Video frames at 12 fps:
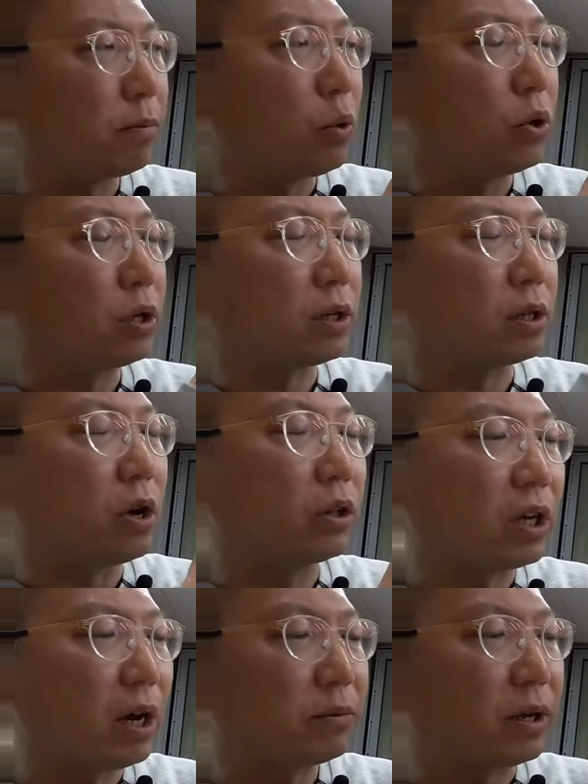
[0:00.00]
Poet can
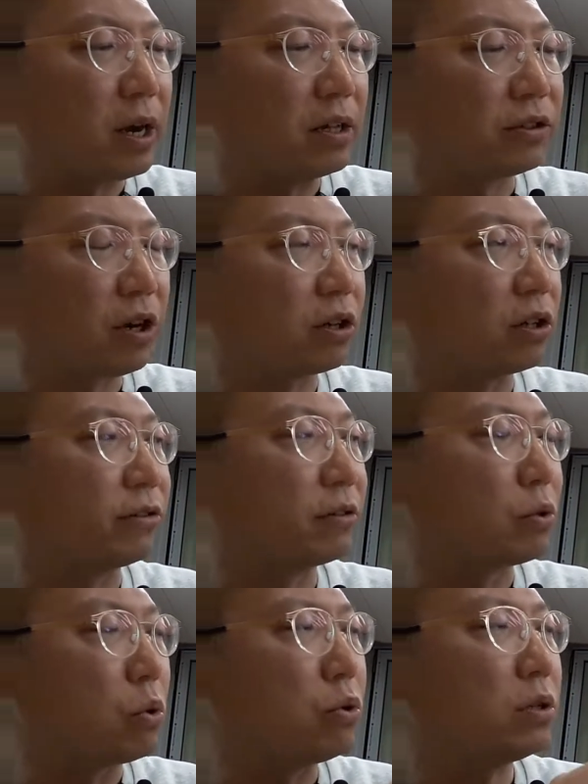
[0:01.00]
adopt a sarcastic
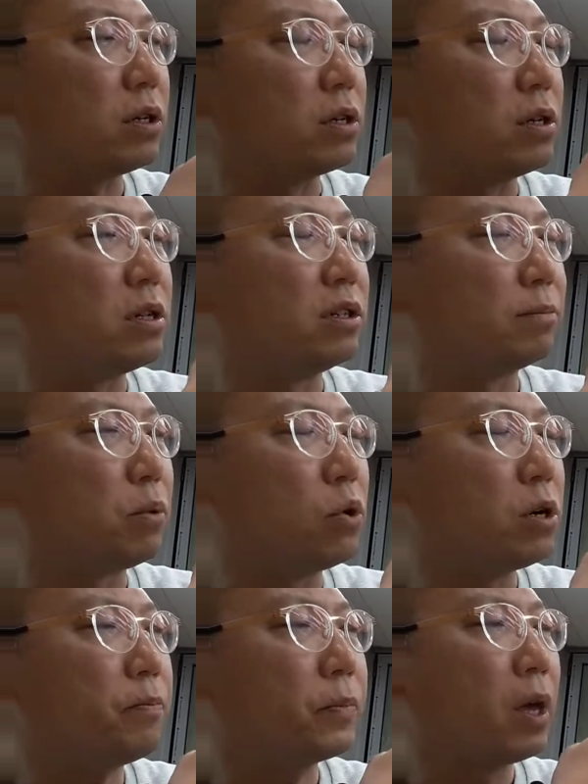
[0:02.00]
tone in his
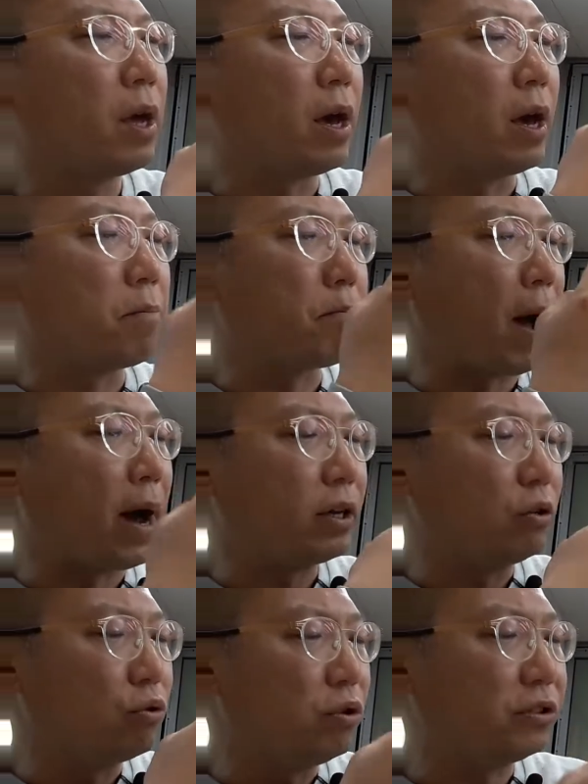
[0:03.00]
poem, and by
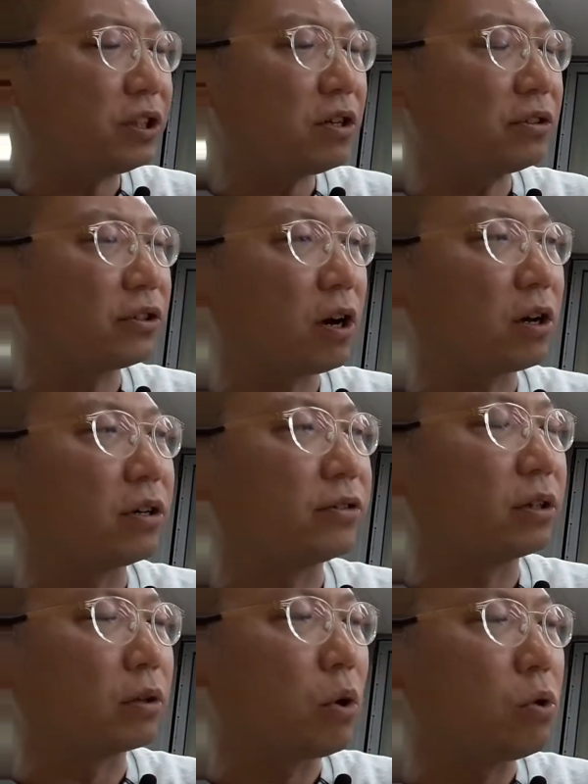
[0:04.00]
using a
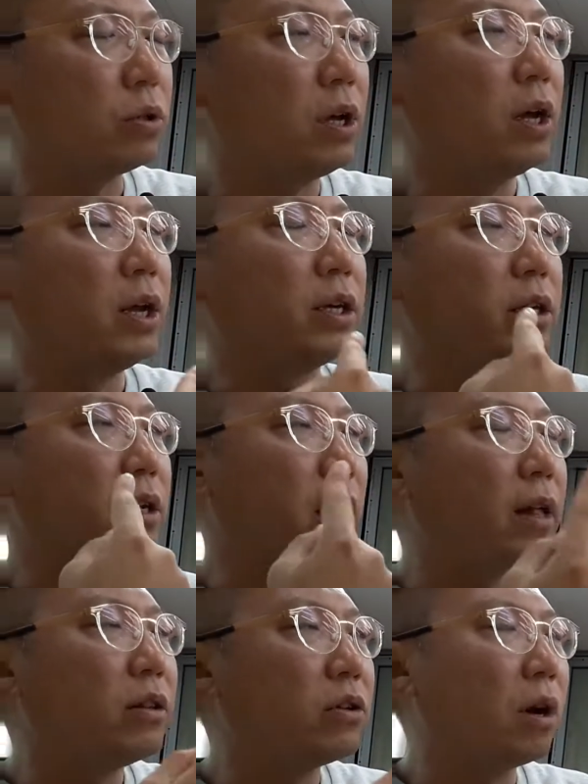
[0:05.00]
sarcastic tone, he
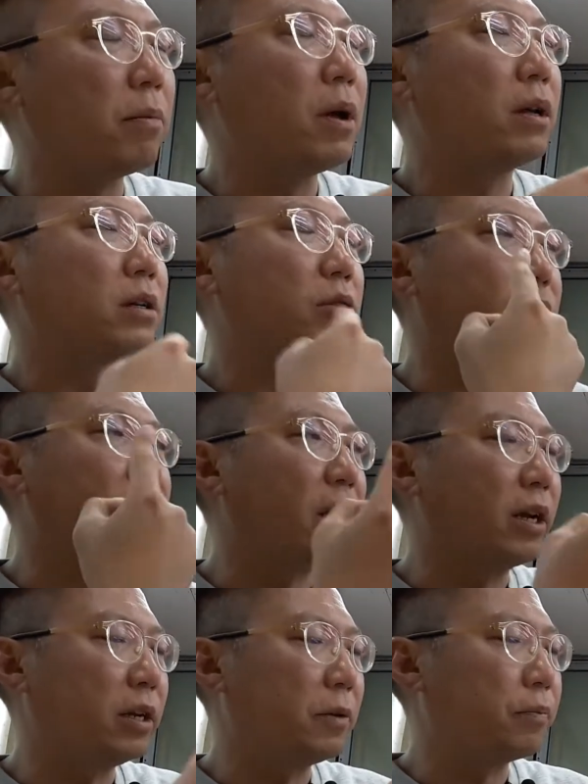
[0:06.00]
end up
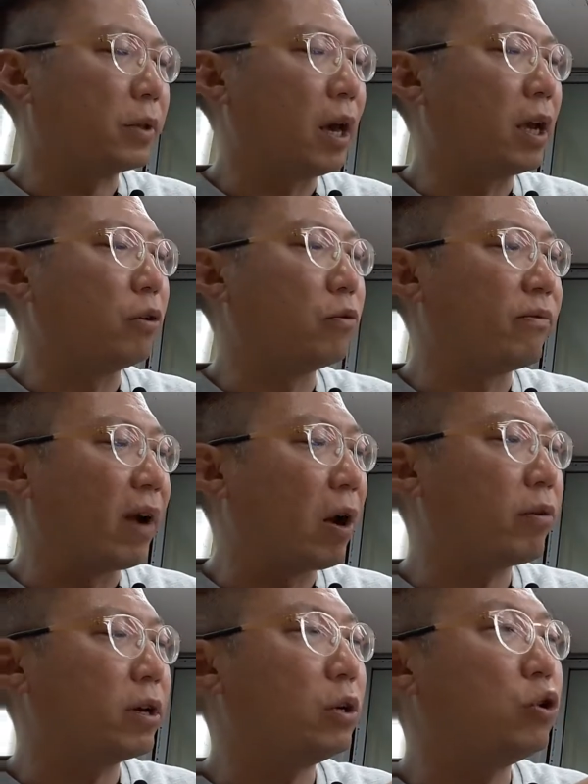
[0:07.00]
creating a
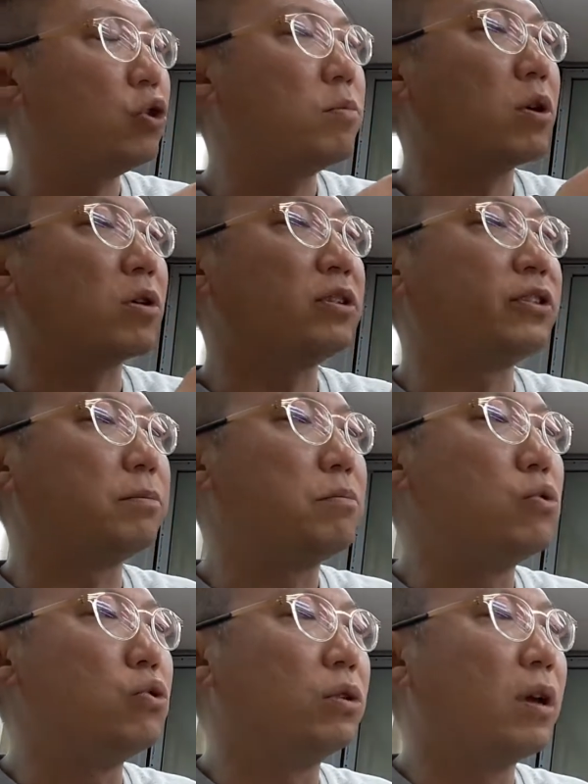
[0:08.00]
very humorous
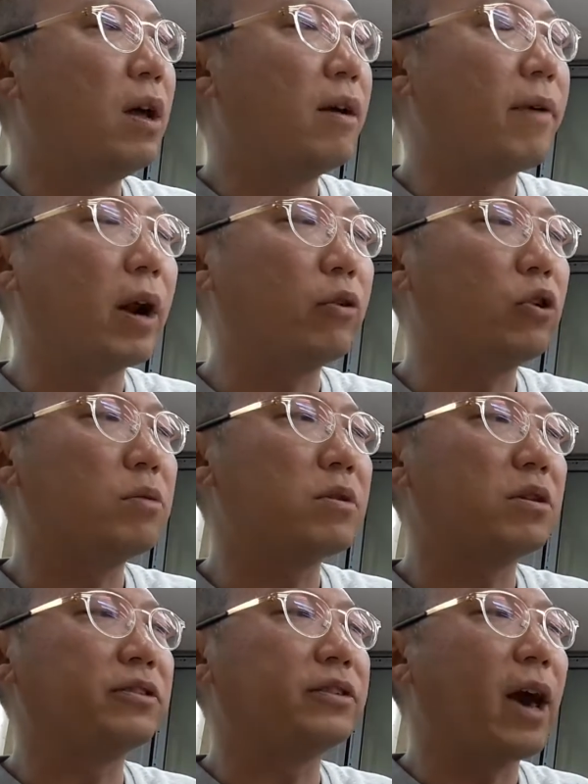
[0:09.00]
mood, very
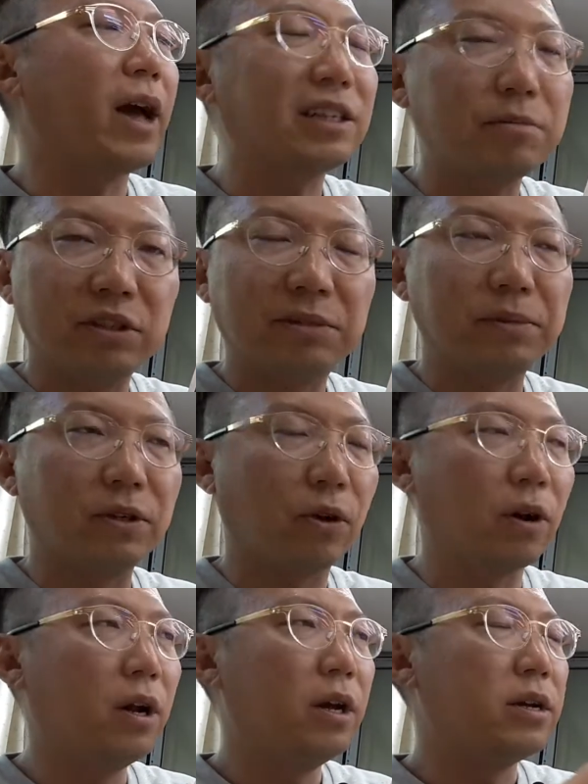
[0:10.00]
humorous
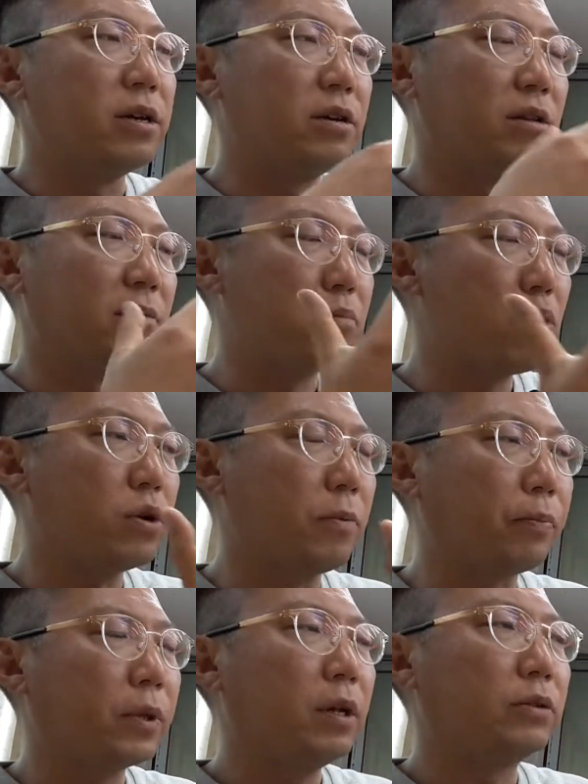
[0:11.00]
atmosphere in the
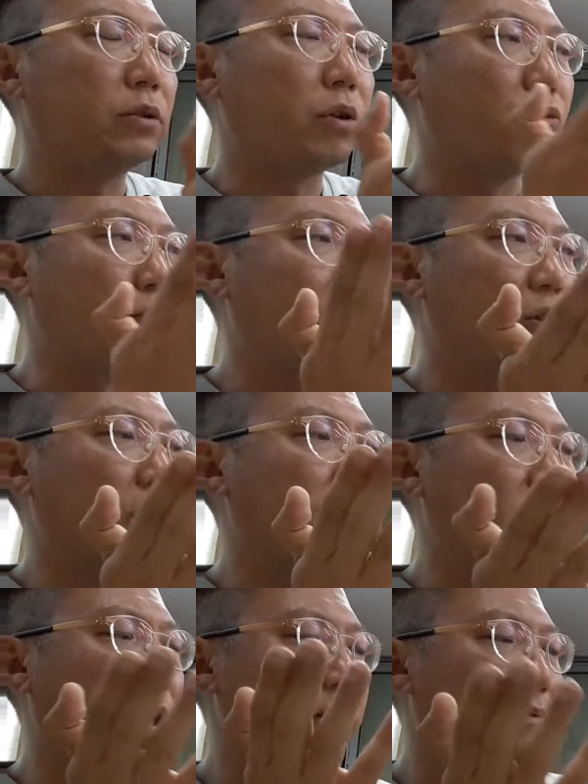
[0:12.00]
poem. So the readers
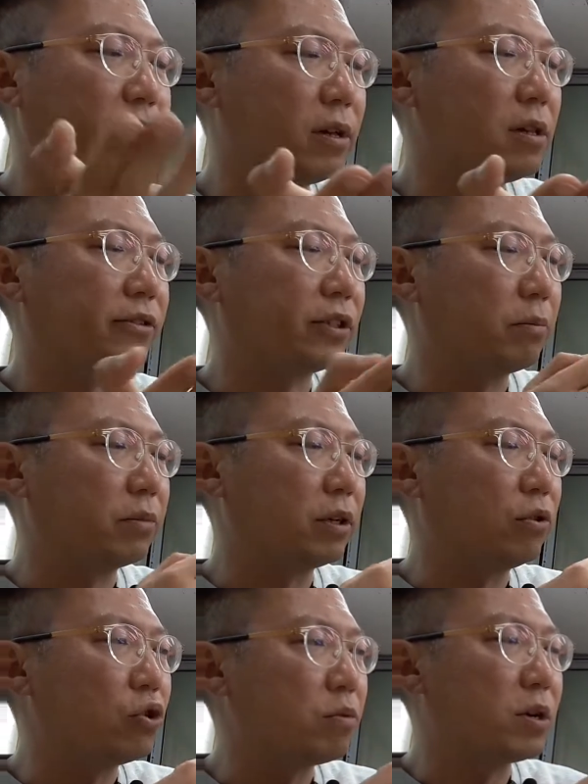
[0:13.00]
can feel
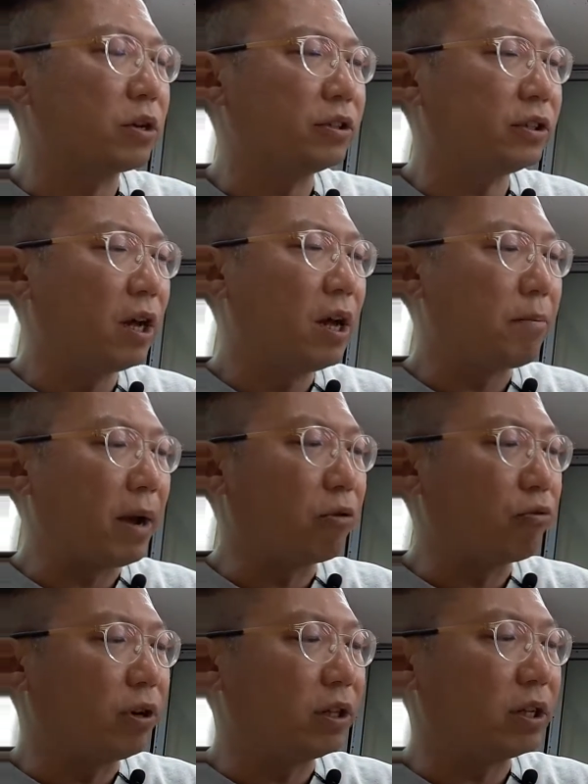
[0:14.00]
something humorous by
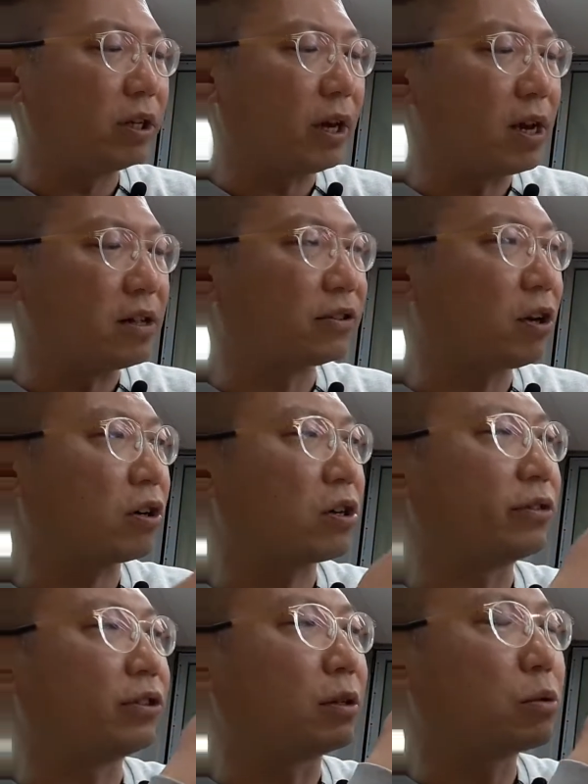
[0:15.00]
reading a
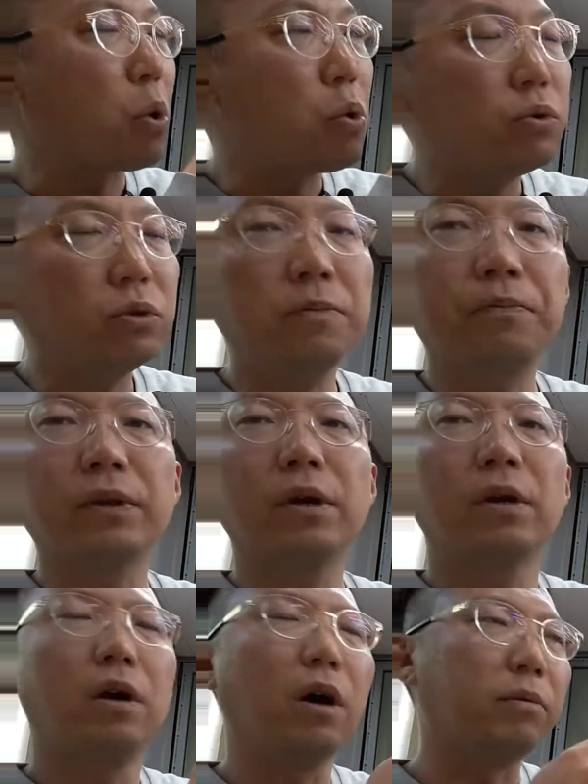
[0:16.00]
sarcastic tone
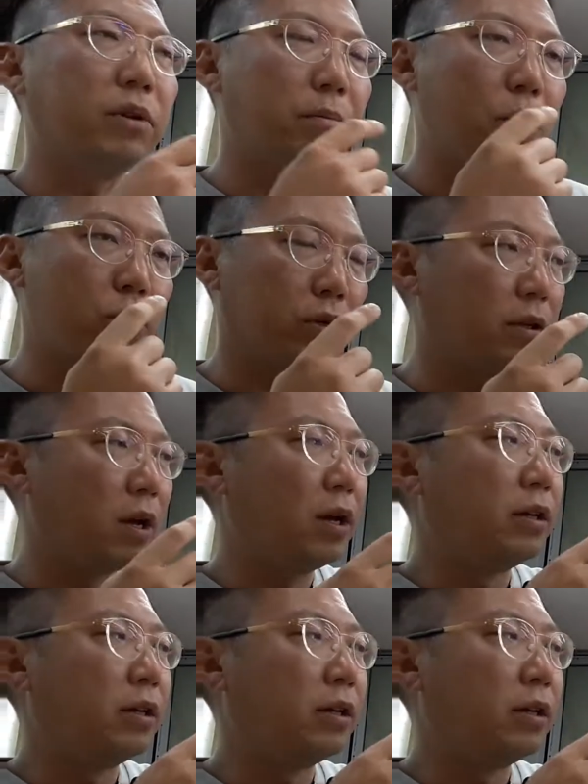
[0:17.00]
of the poet.